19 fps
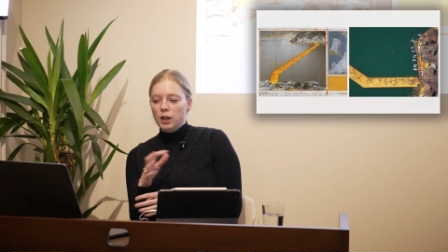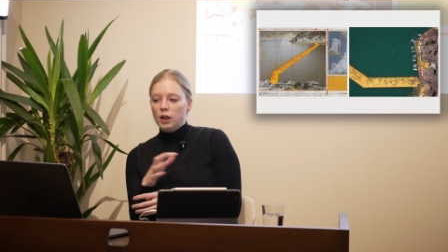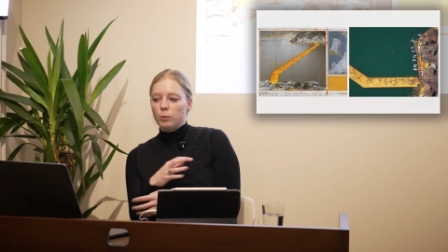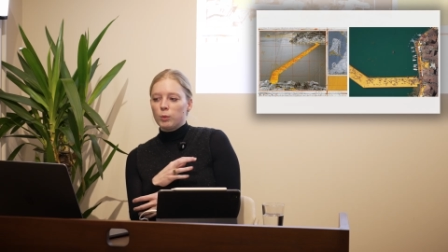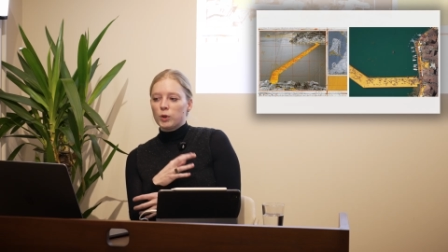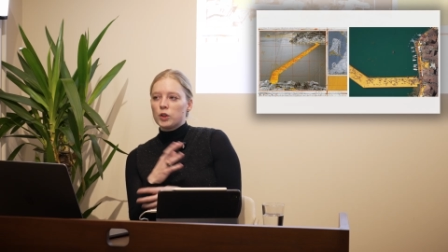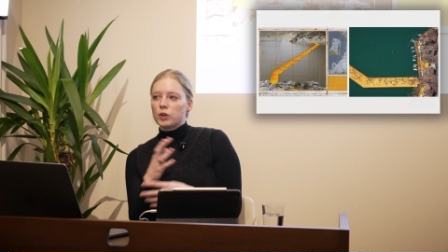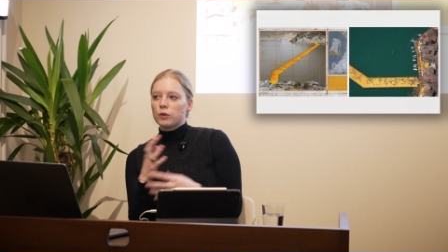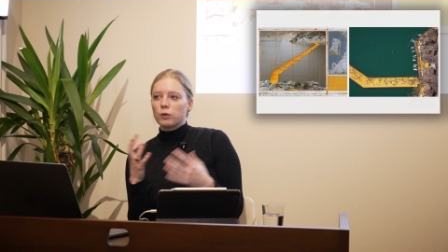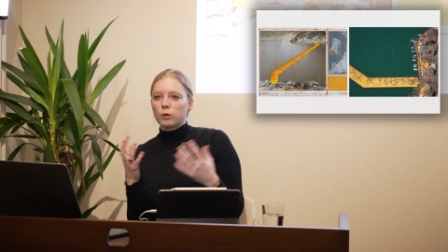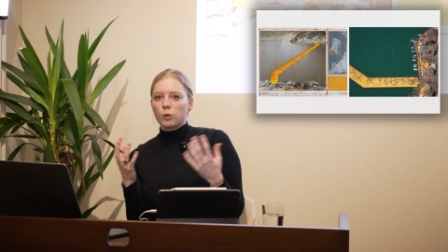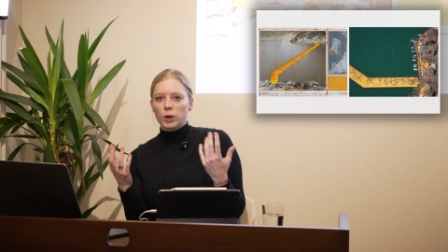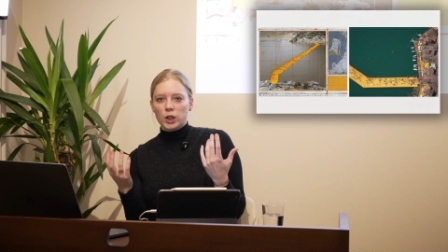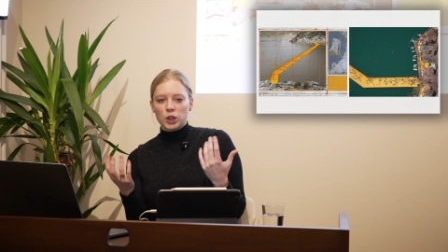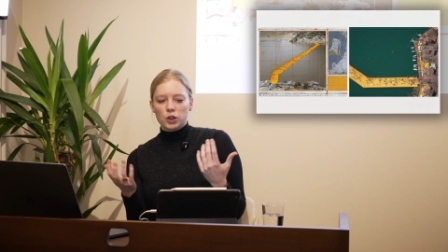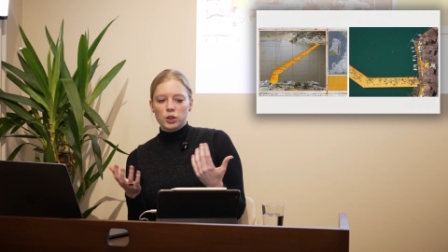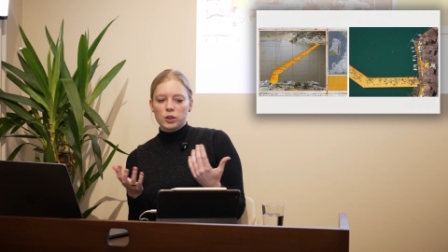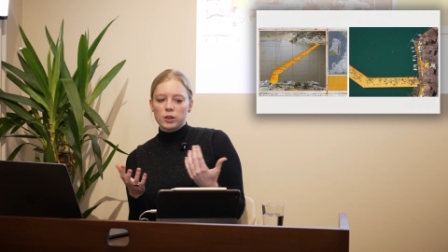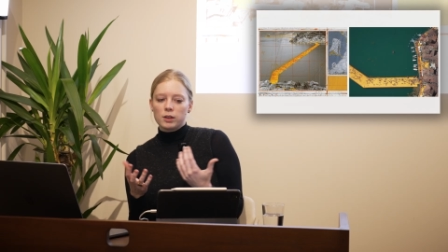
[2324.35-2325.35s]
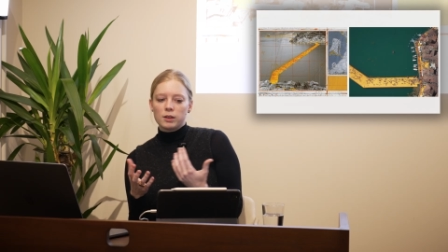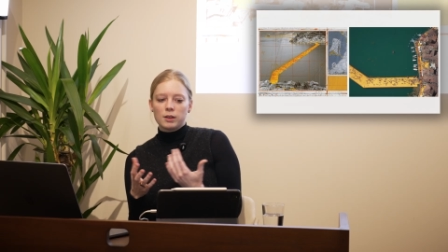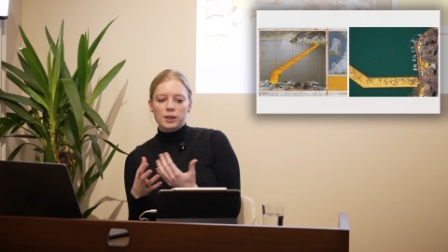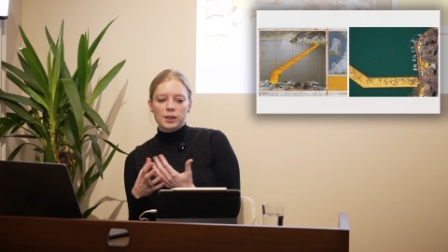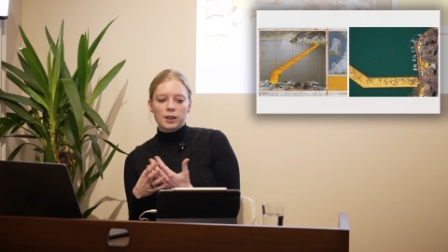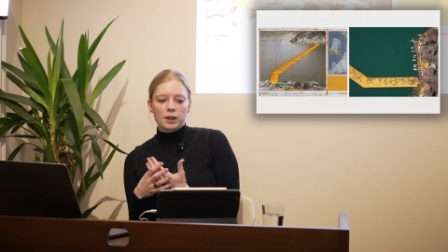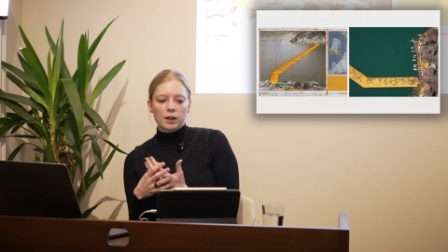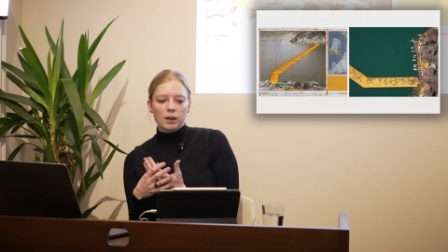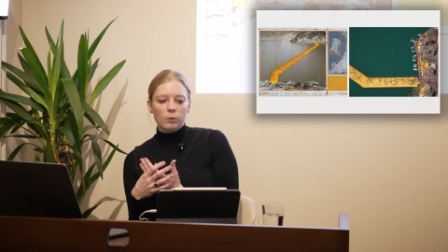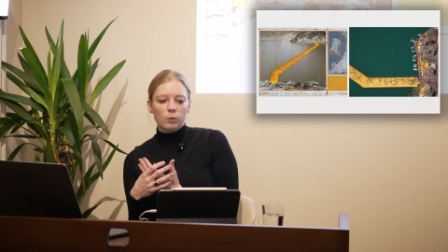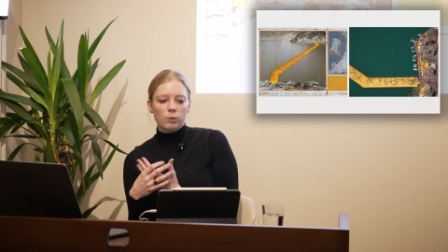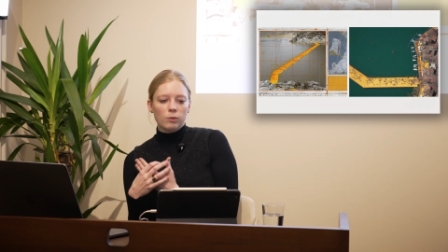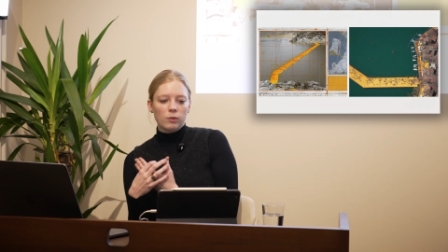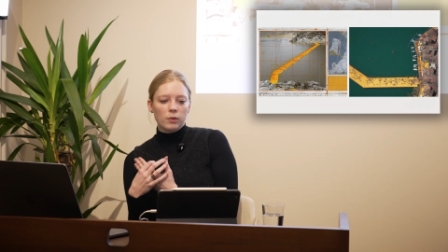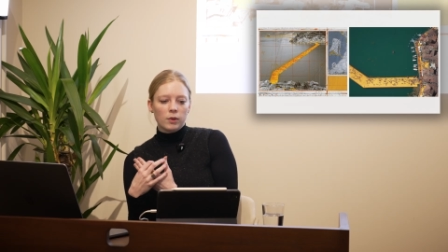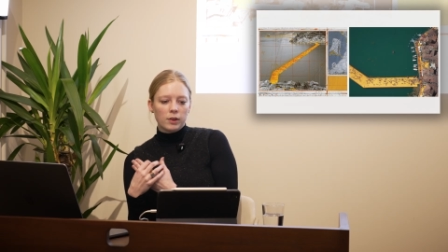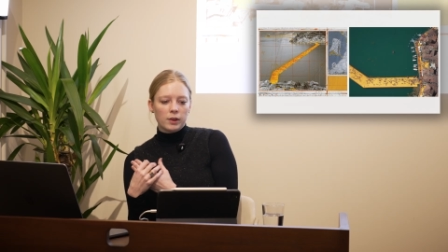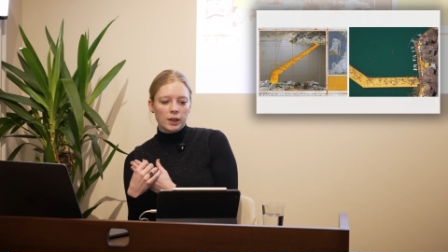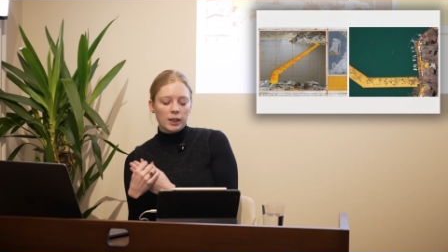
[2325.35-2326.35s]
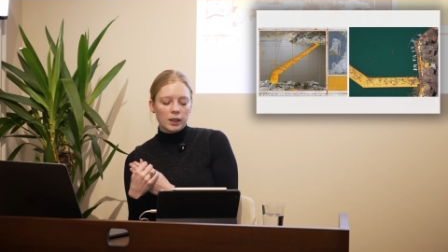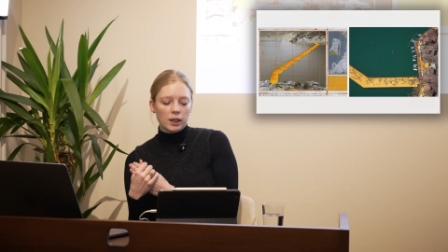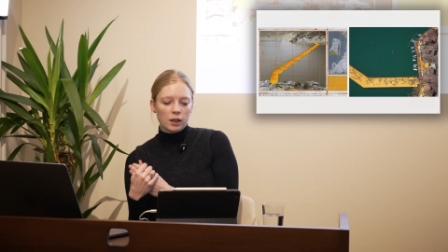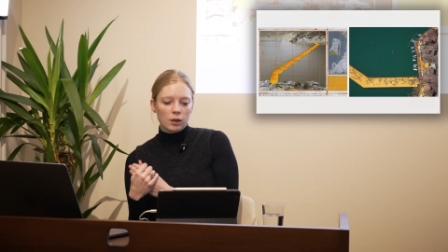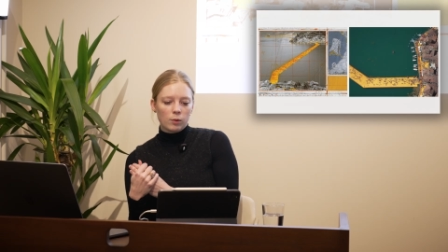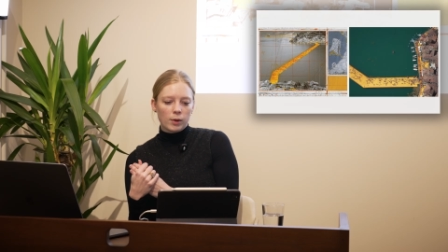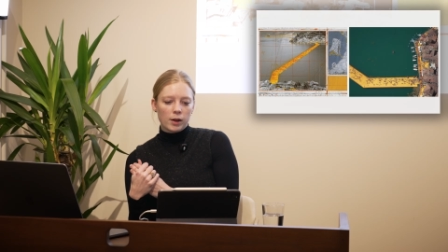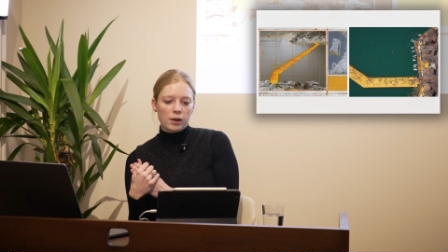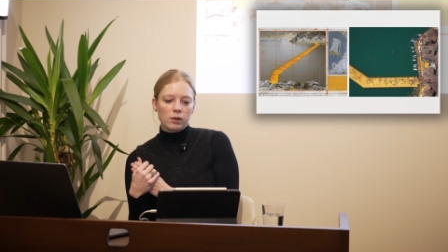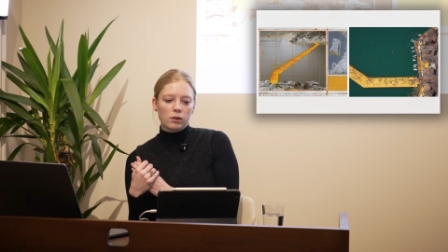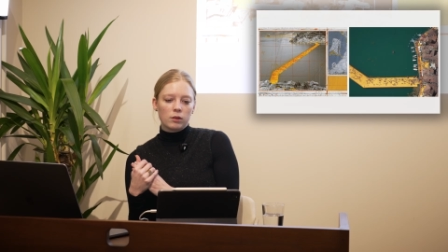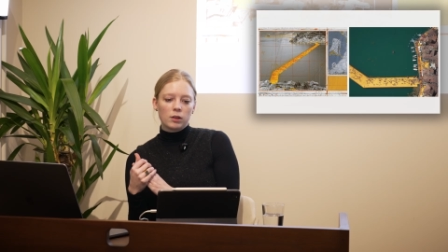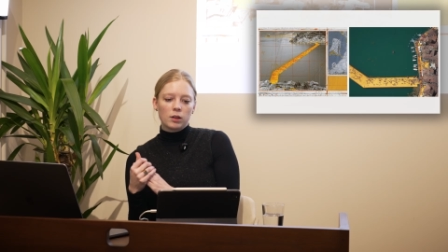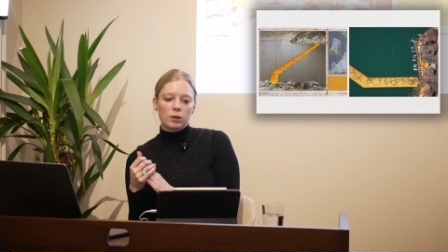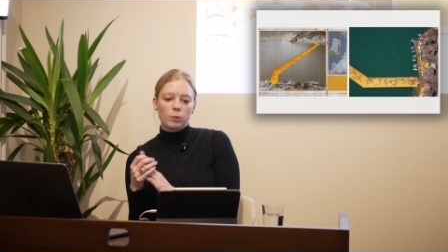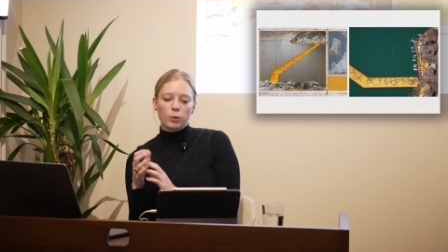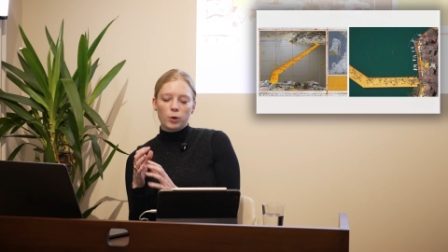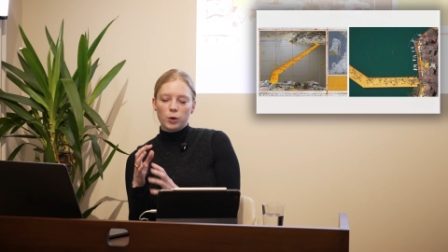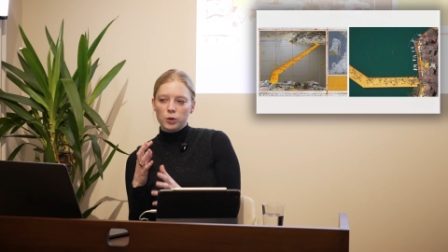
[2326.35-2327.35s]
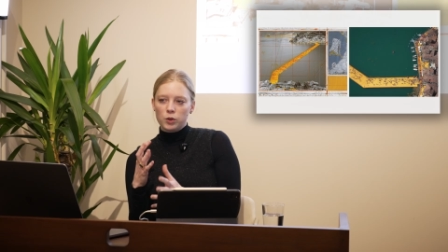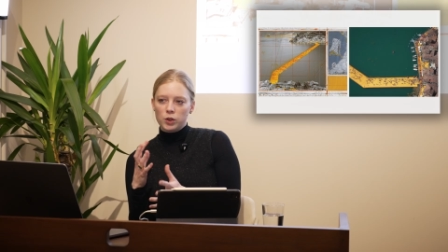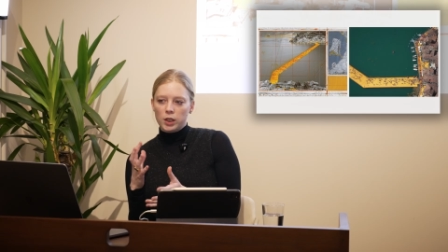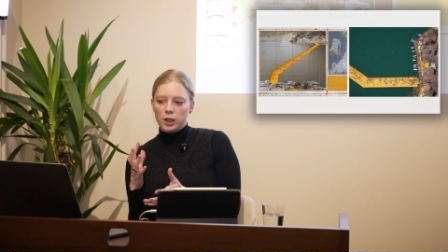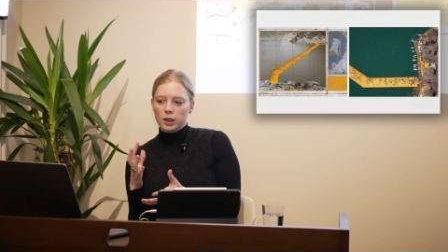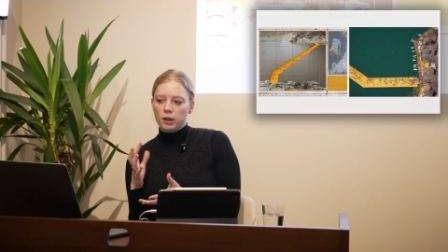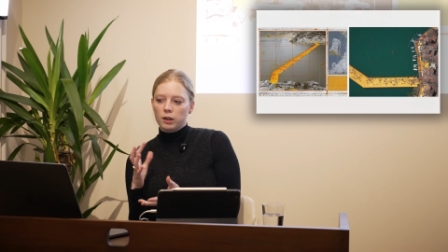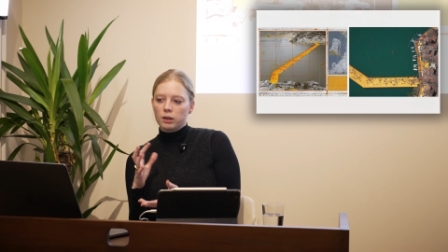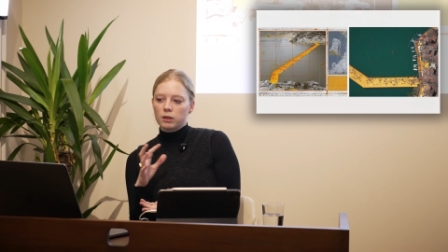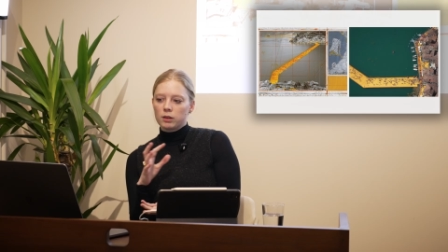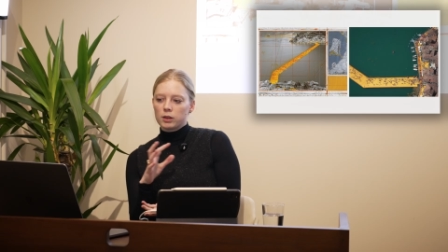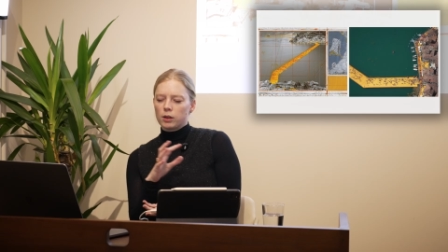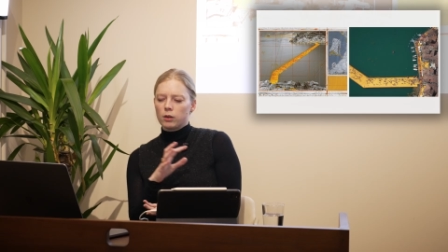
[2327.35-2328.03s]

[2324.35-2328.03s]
a bunch of questions that I'm thinking about approaching.